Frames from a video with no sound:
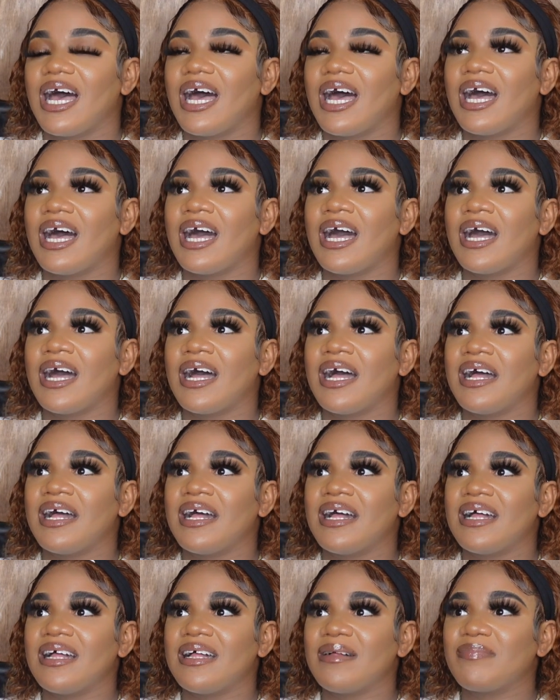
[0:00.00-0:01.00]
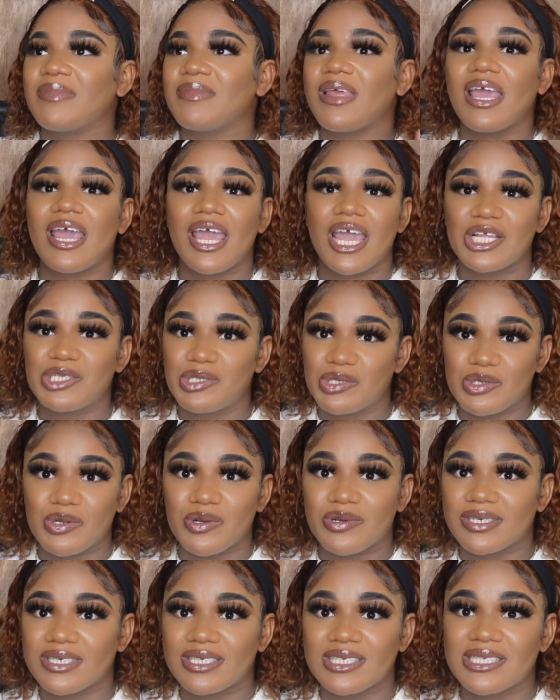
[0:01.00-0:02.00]
Hair
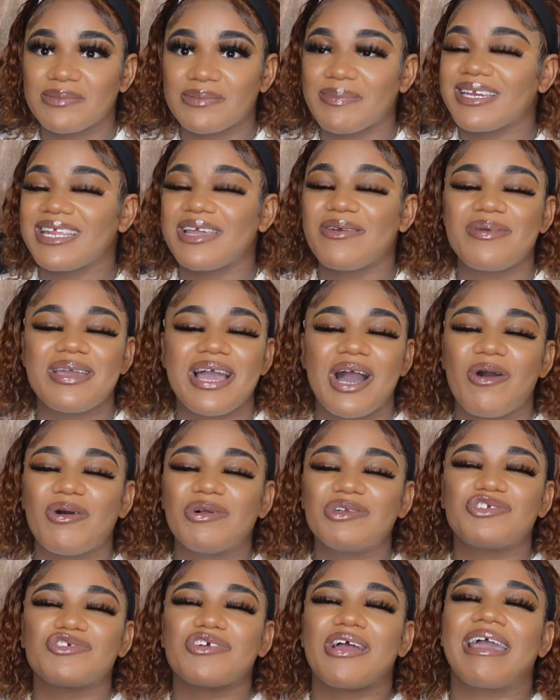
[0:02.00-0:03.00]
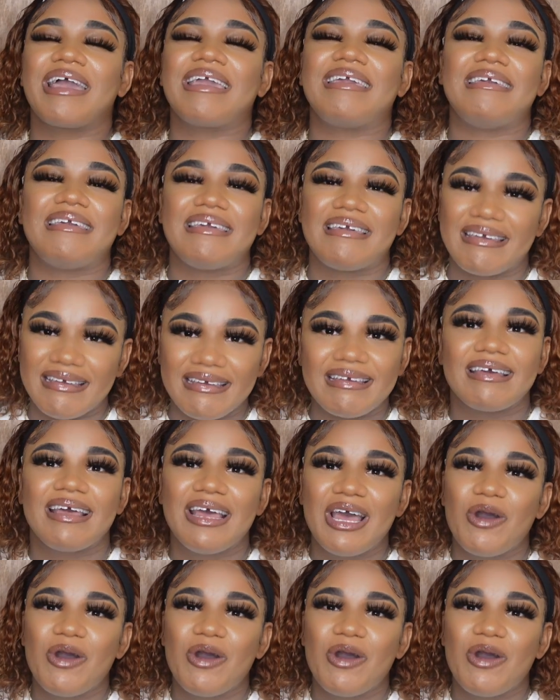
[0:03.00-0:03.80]
tutorials, my dear. We are all trying.